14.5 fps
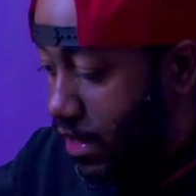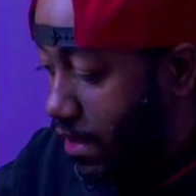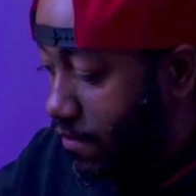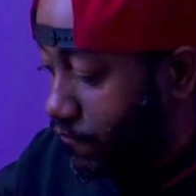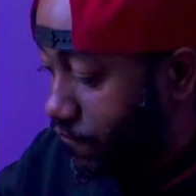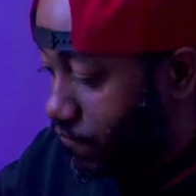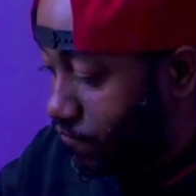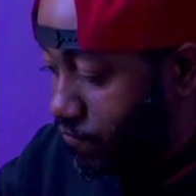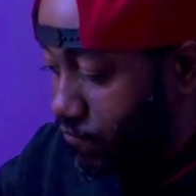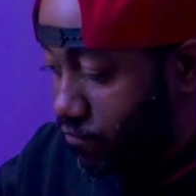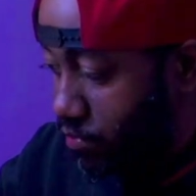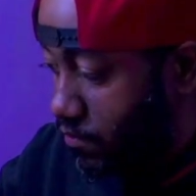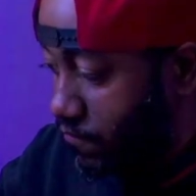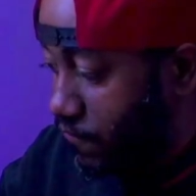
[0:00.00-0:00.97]
I have
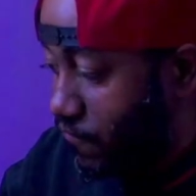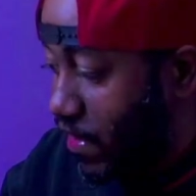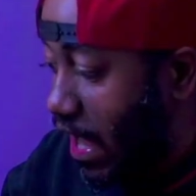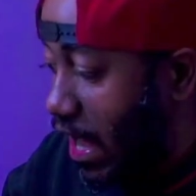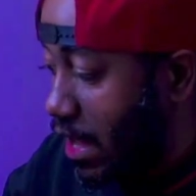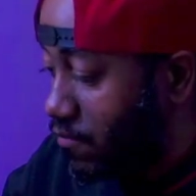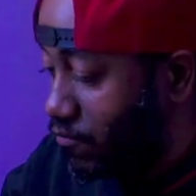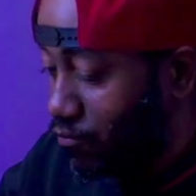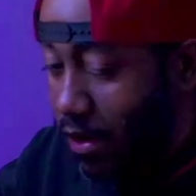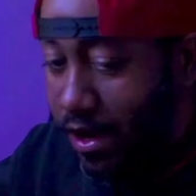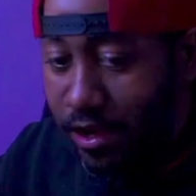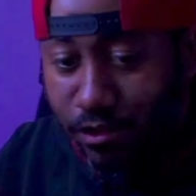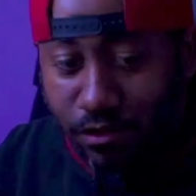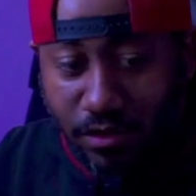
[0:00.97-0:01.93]
5
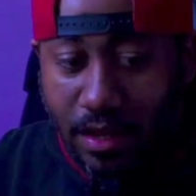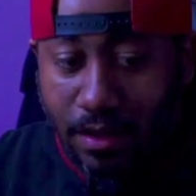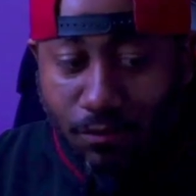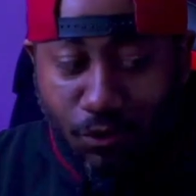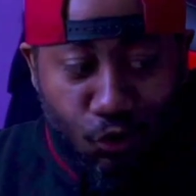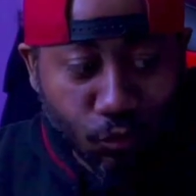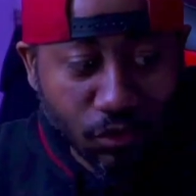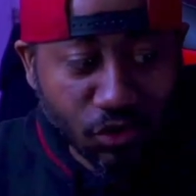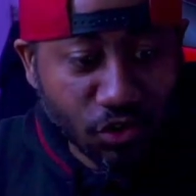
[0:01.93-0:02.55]
regular GameCube